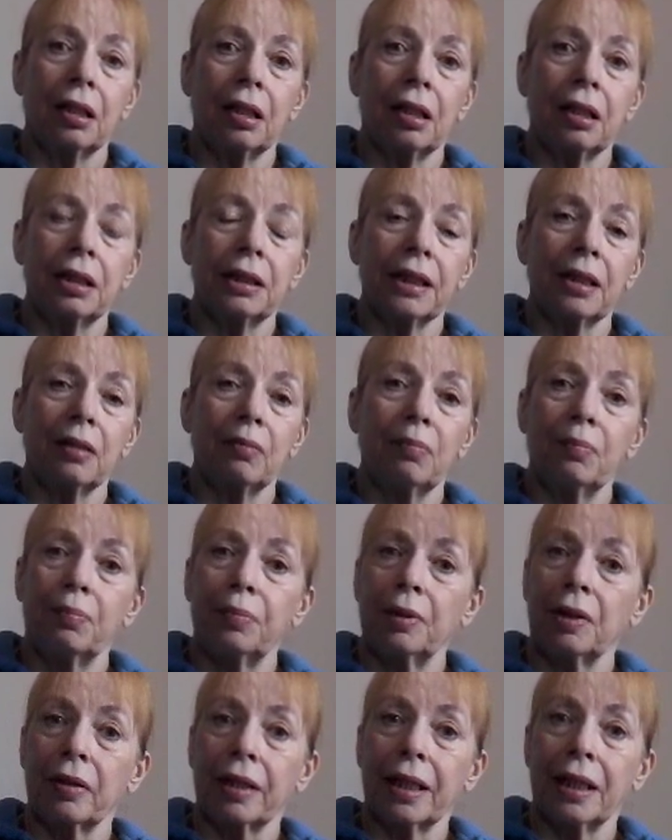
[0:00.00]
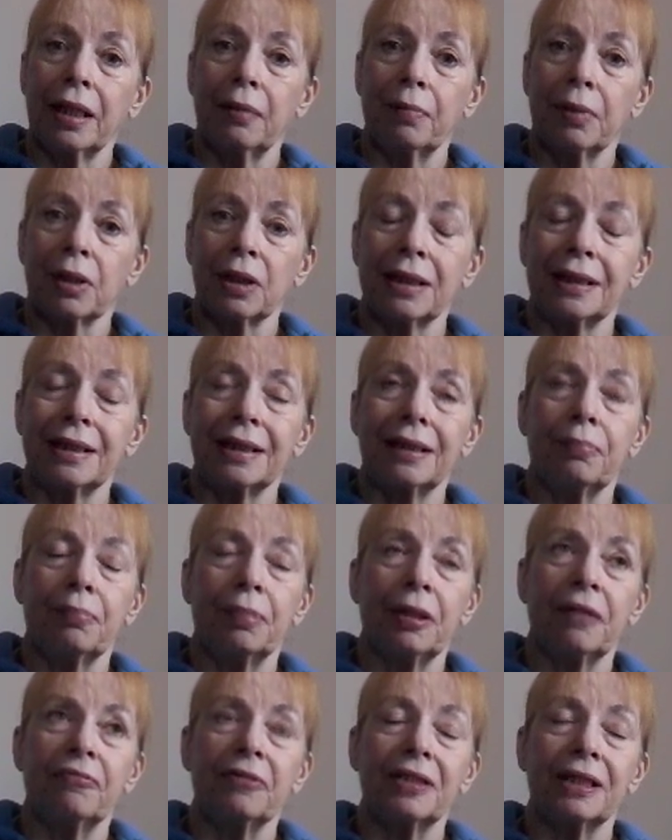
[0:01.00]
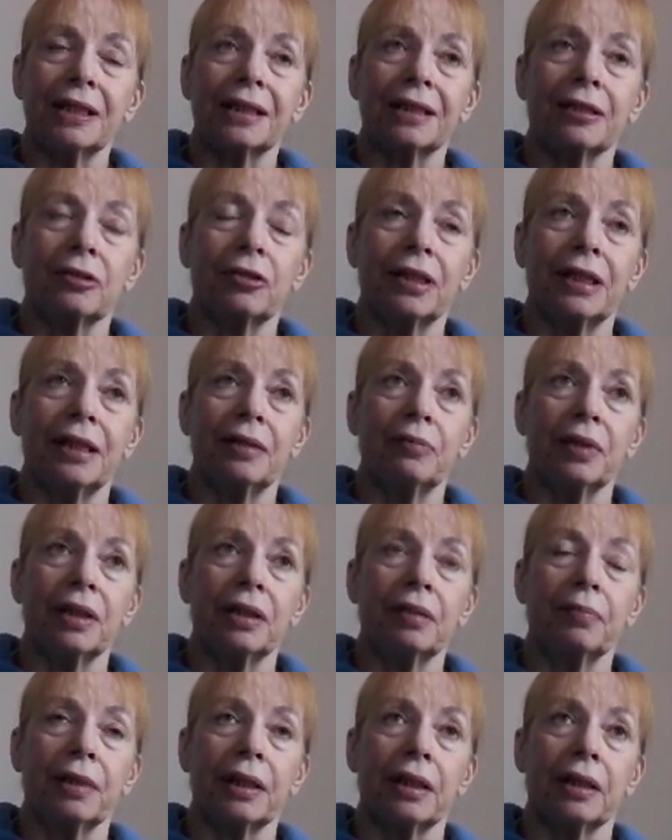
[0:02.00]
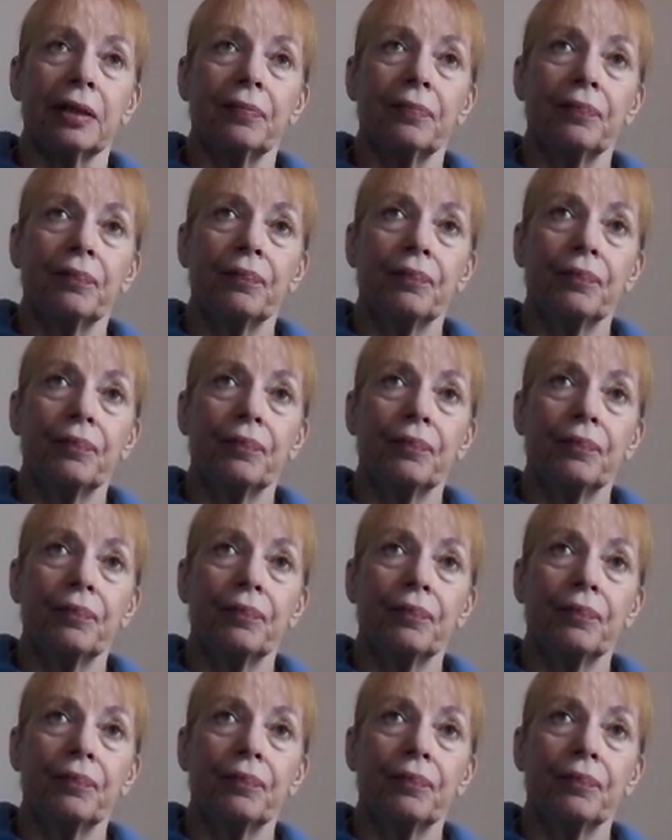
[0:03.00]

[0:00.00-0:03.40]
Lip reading: I don't block anybody simply for disagreeing with me.